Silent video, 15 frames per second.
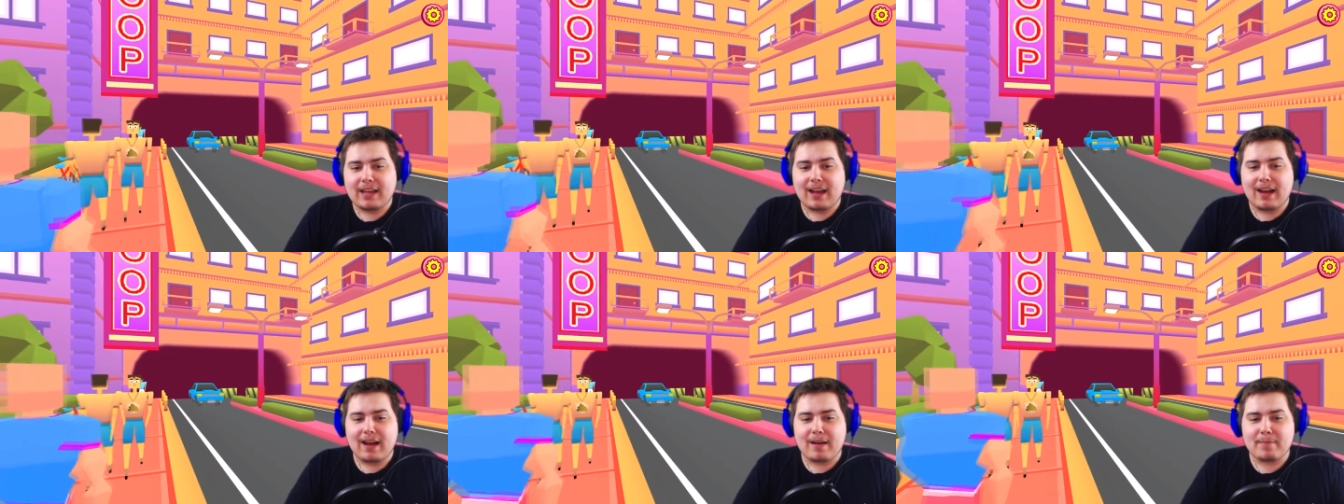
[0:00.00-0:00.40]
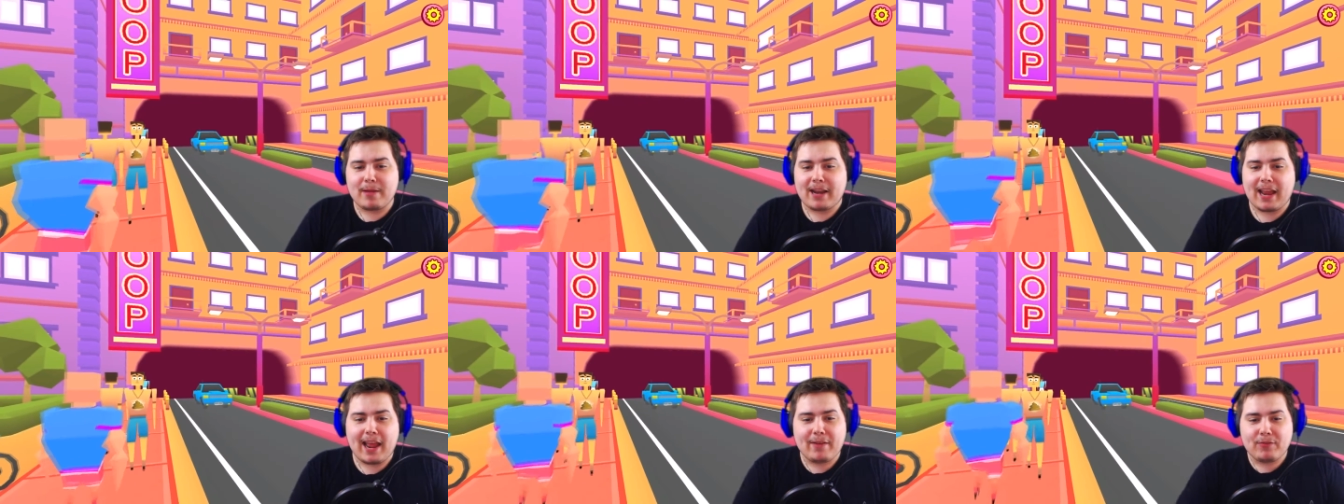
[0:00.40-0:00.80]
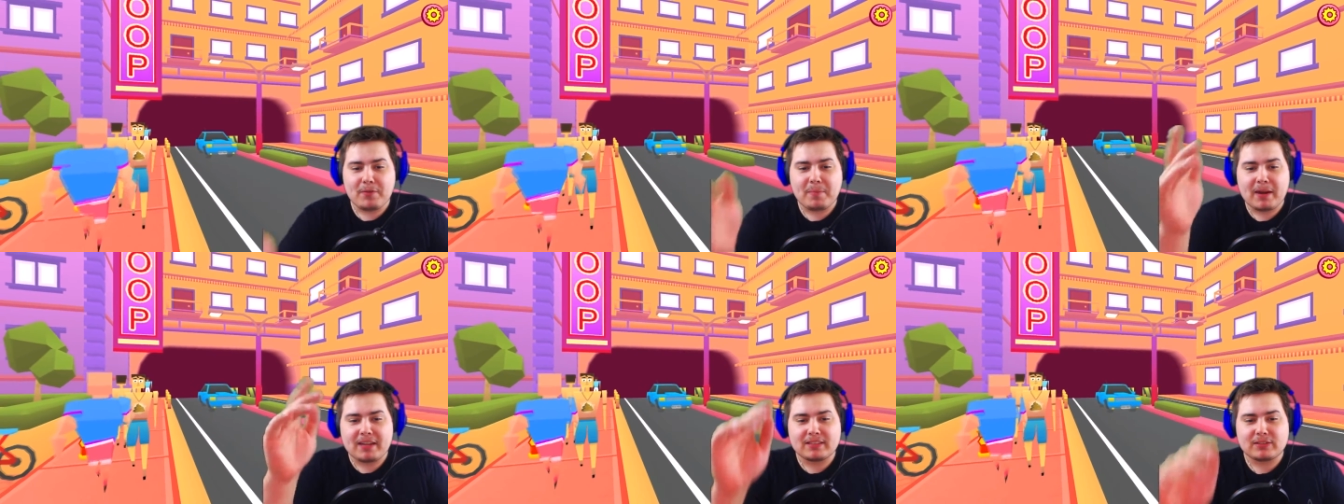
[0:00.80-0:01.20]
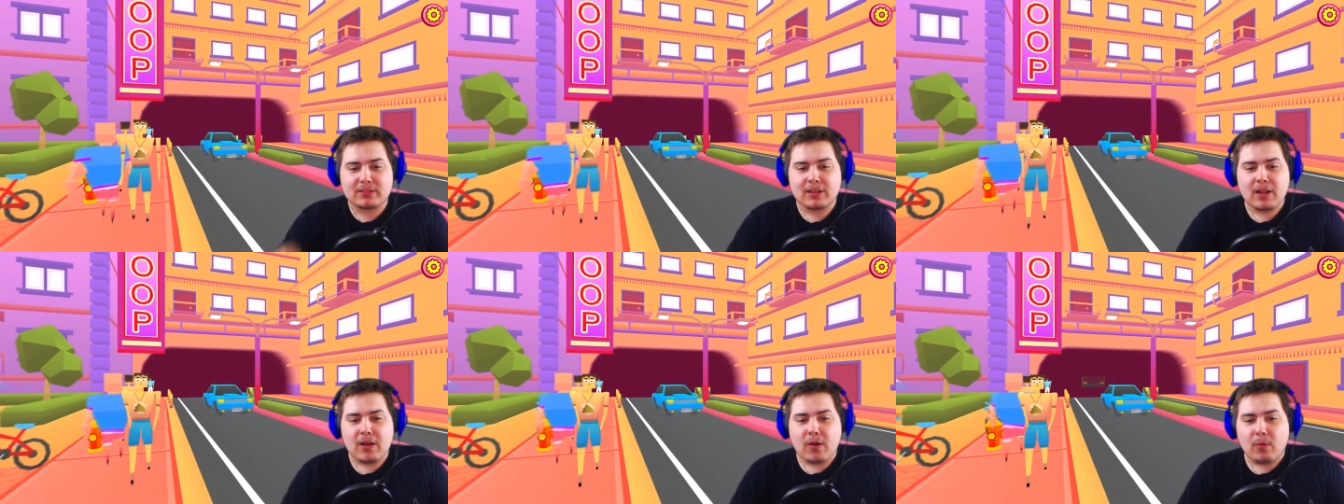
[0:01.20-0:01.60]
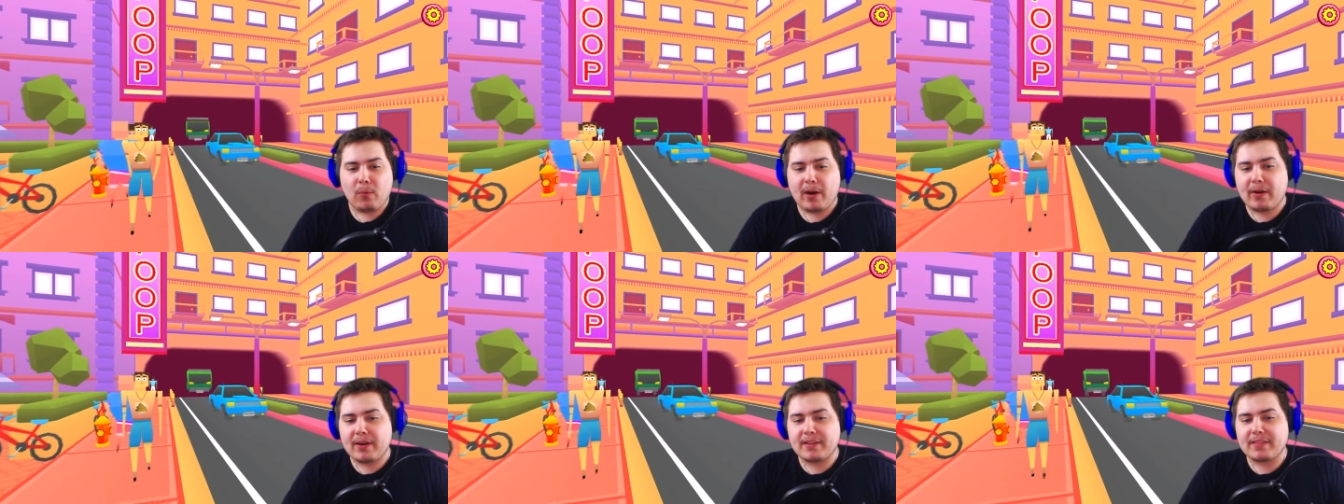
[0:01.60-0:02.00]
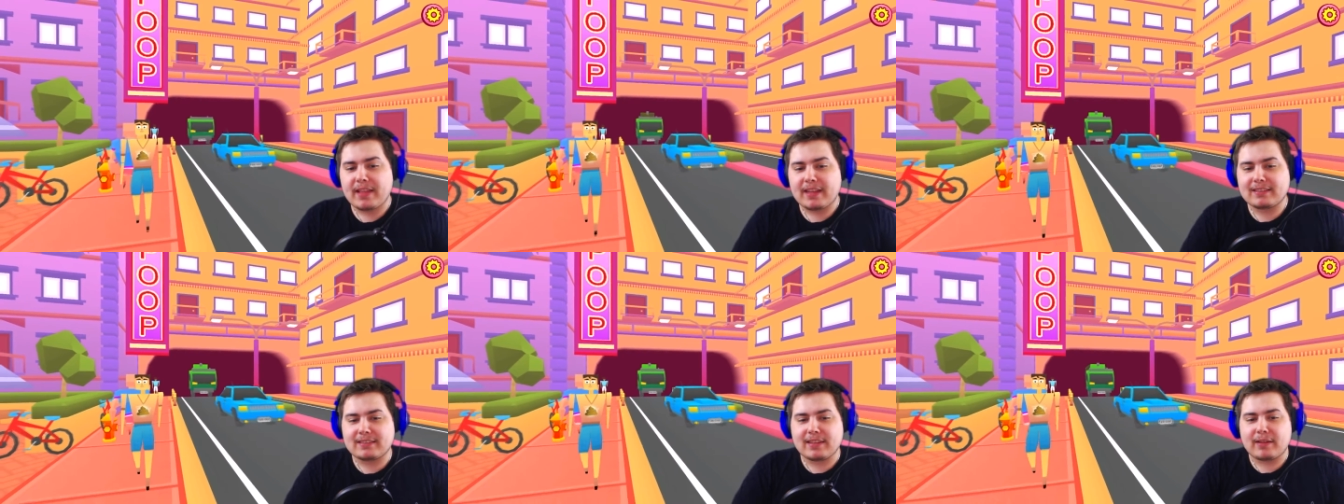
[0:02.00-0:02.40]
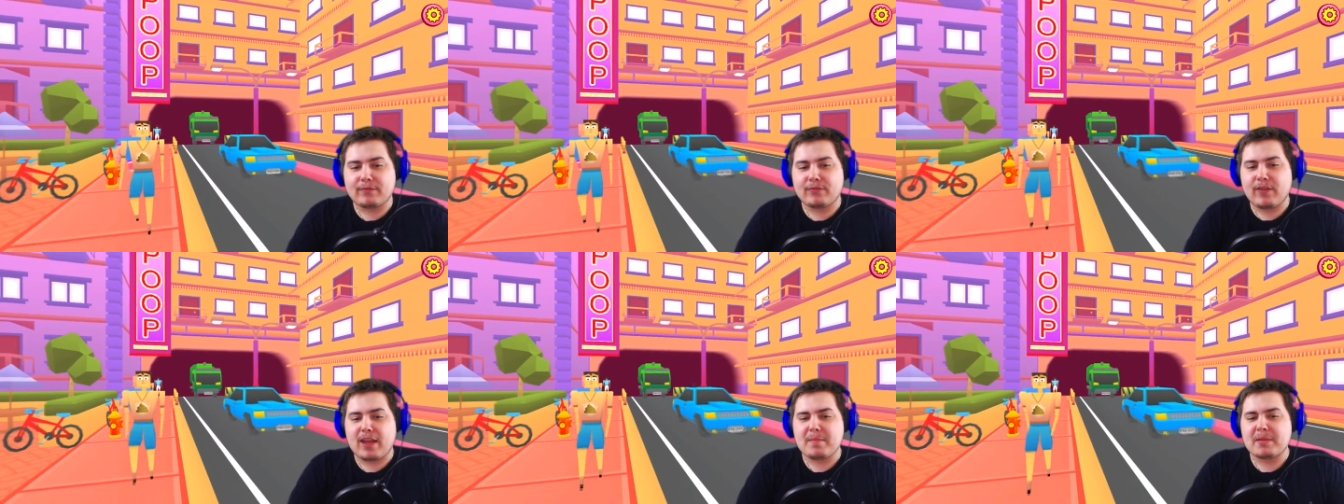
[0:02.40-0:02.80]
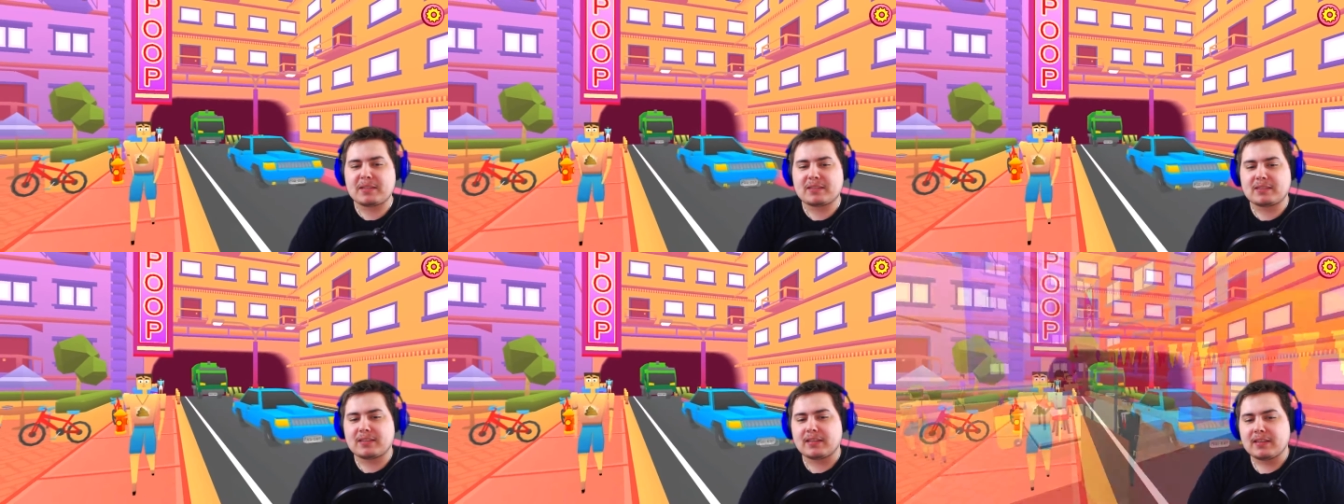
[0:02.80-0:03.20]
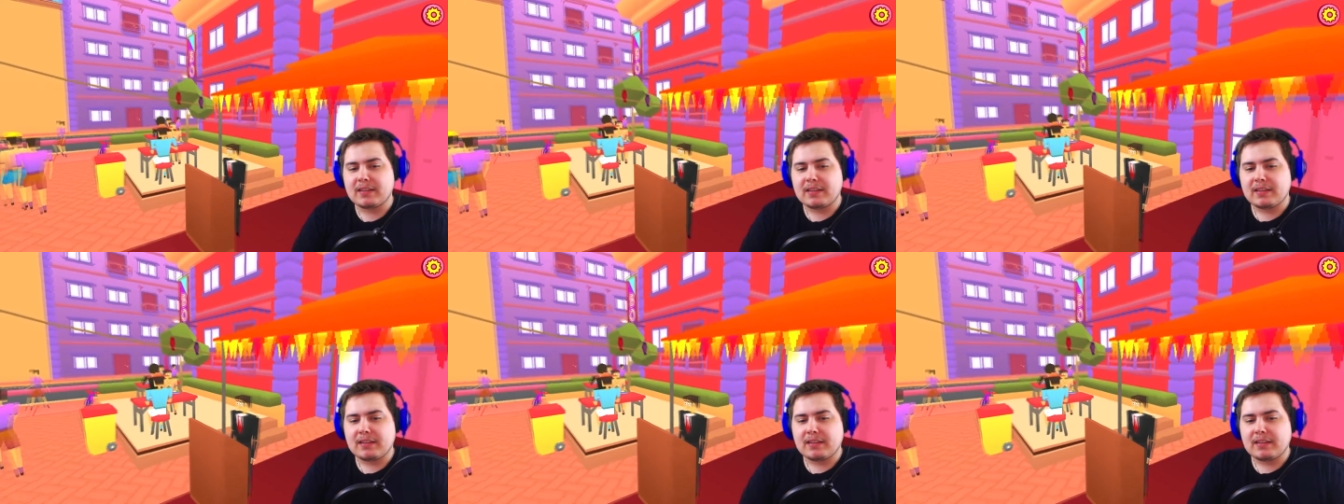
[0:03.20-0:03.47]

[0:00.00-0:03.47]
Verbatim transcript: Um and everybody's wearing that that famous